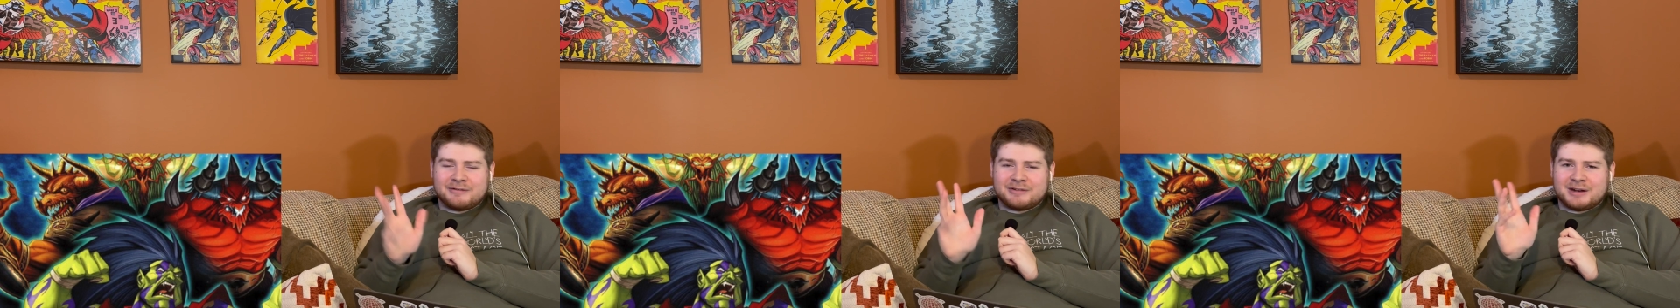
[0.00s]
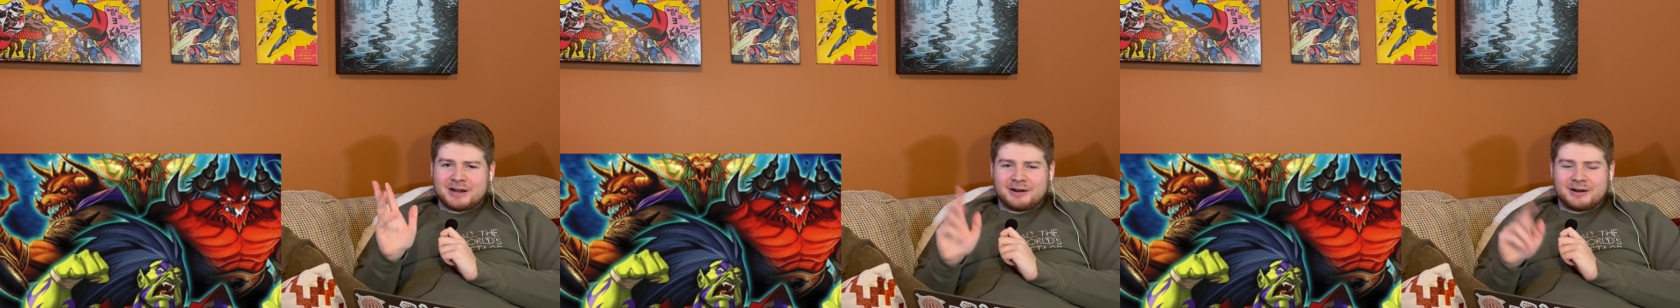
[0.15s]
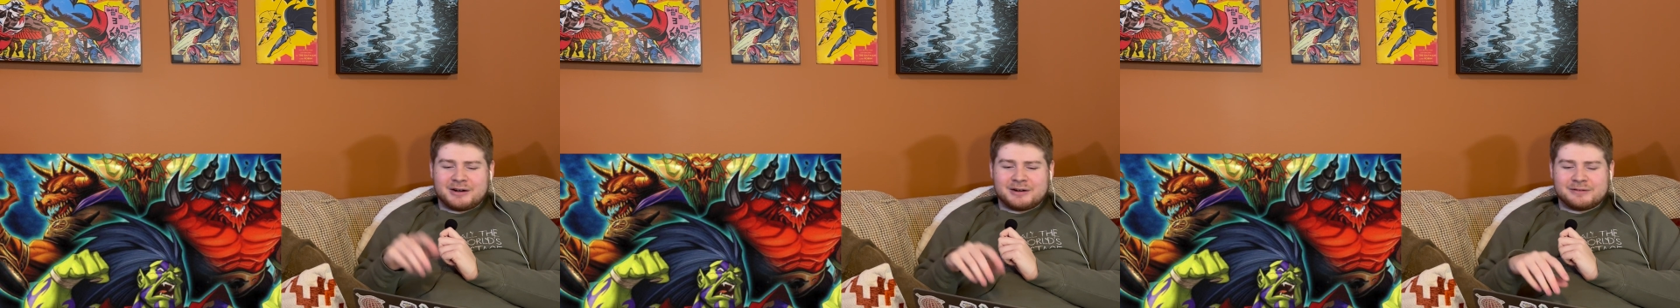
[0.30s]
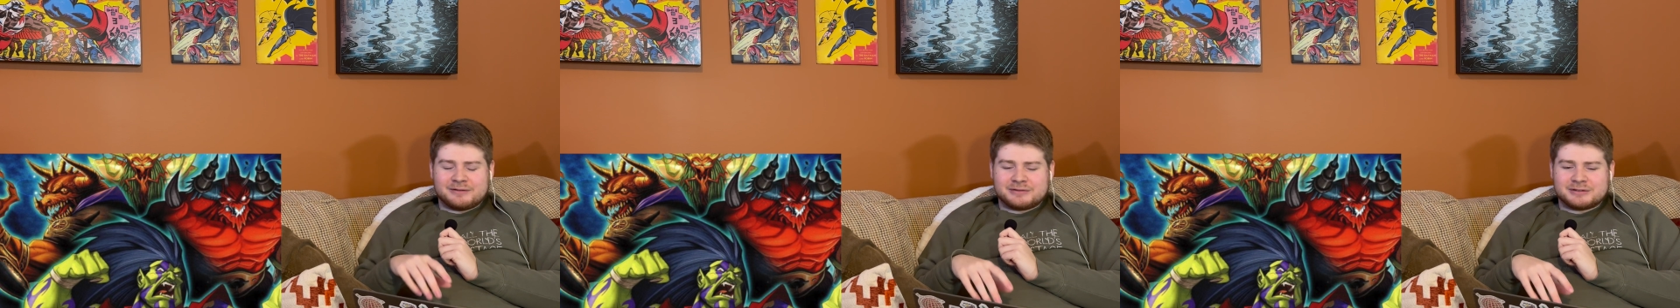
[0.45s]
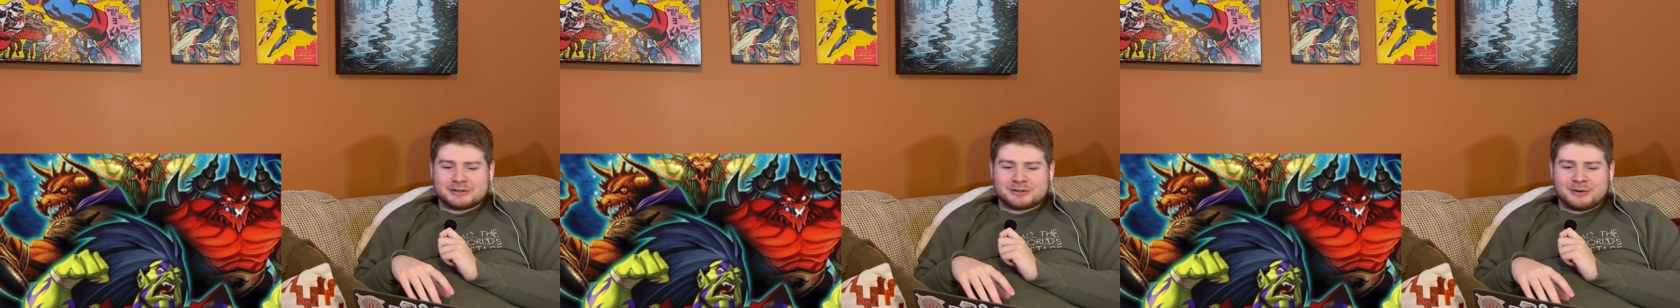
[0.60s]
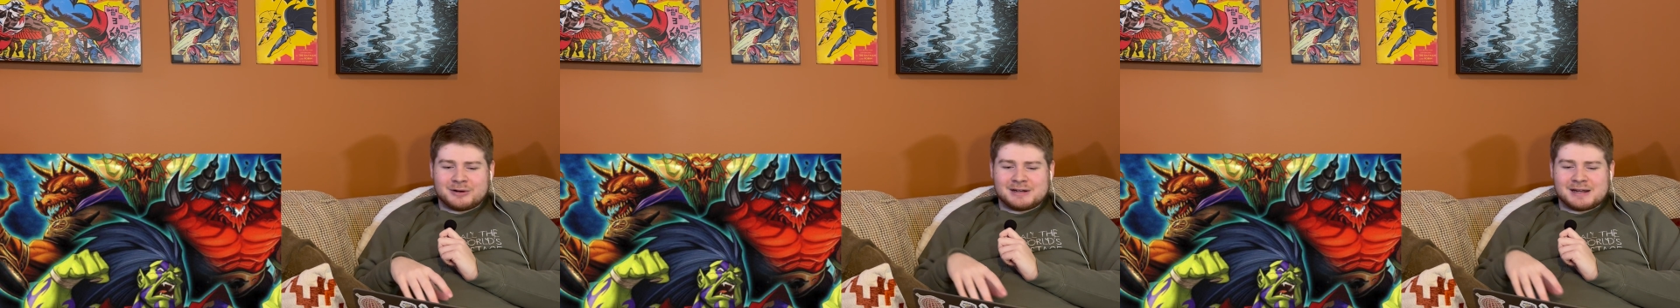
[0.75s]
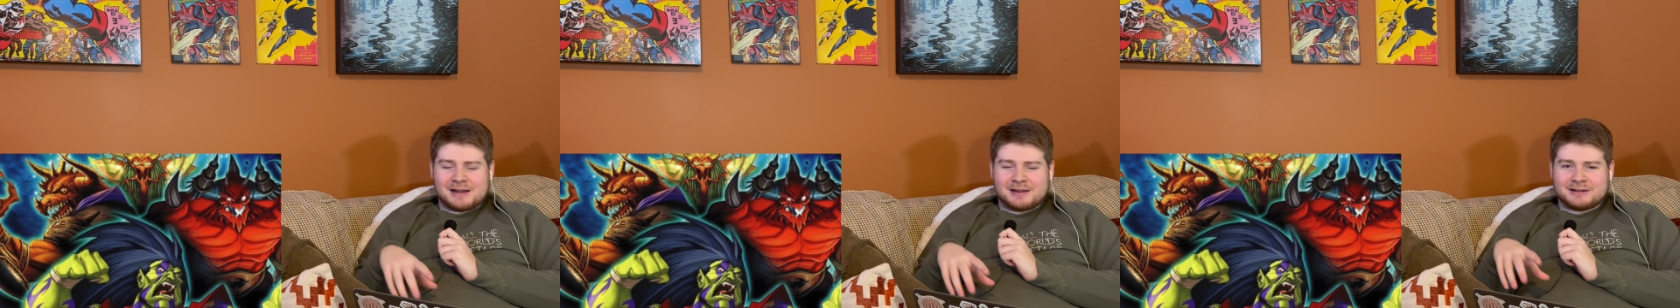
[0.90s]
Kind of a narrative
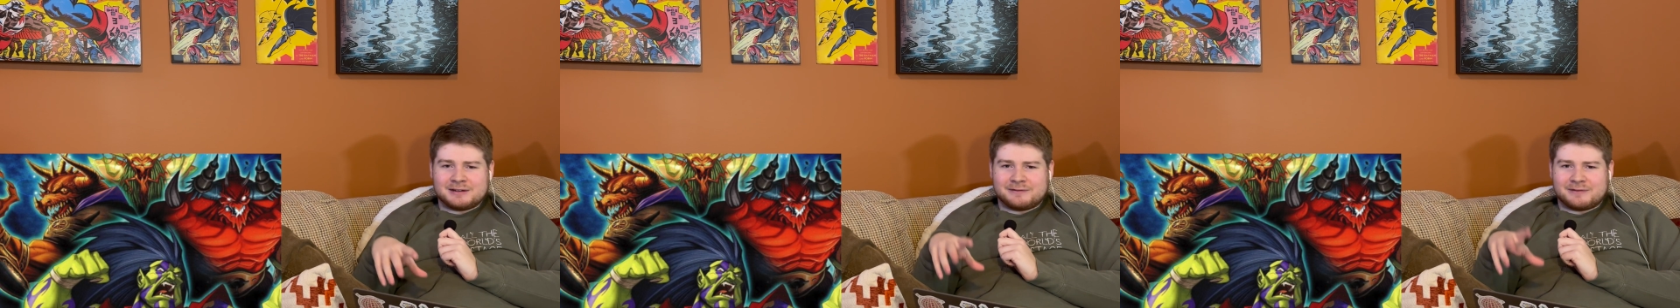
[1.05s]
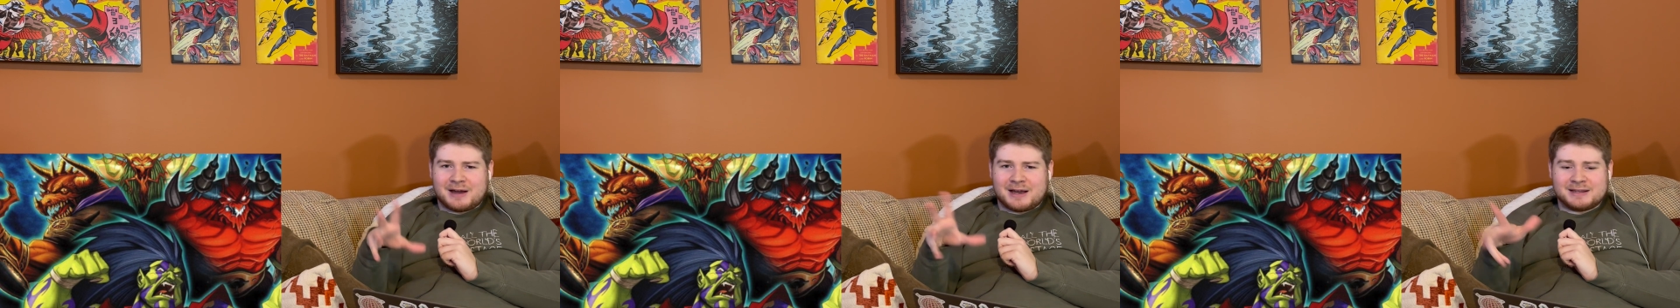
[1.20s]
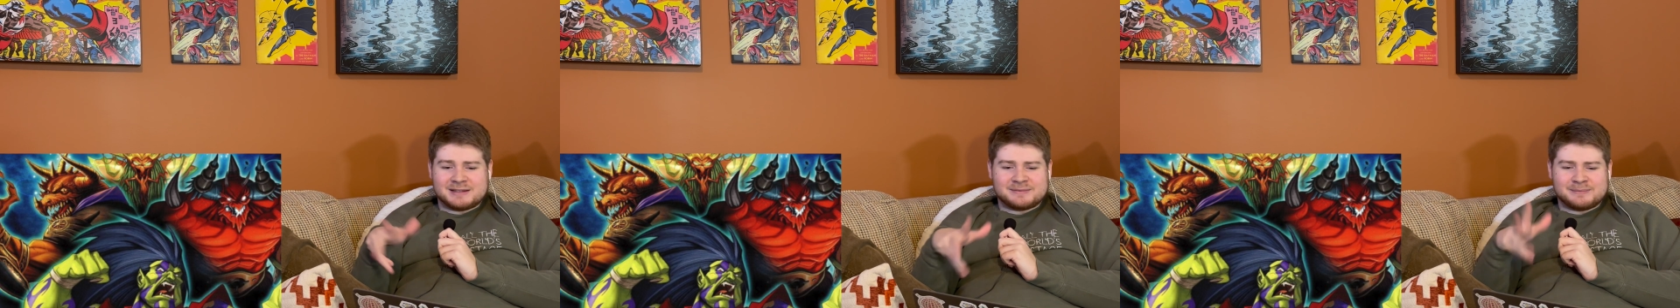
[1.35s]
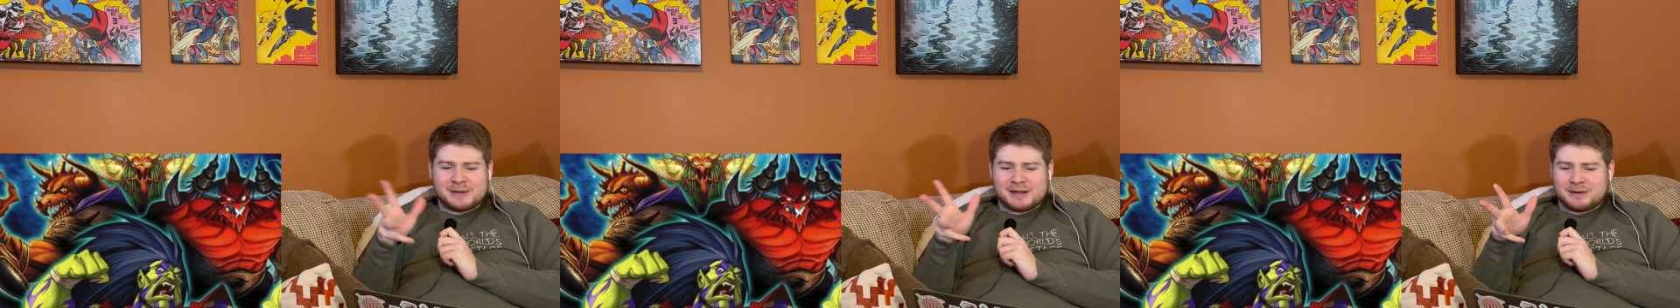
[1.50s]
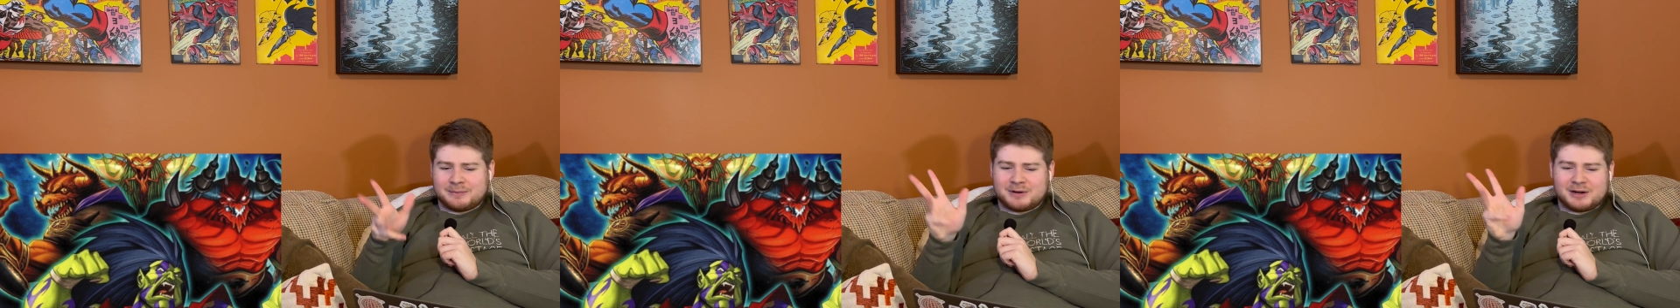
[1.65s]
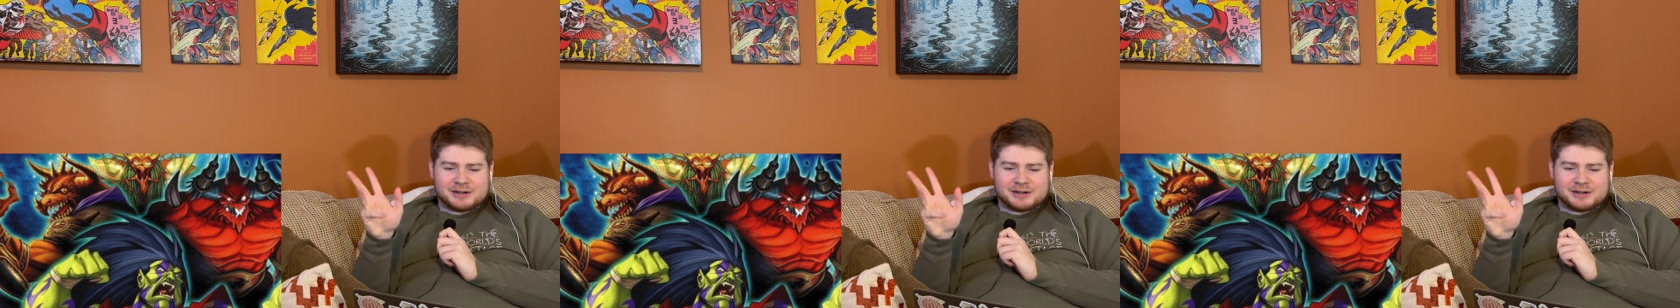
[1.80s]
storytelling device,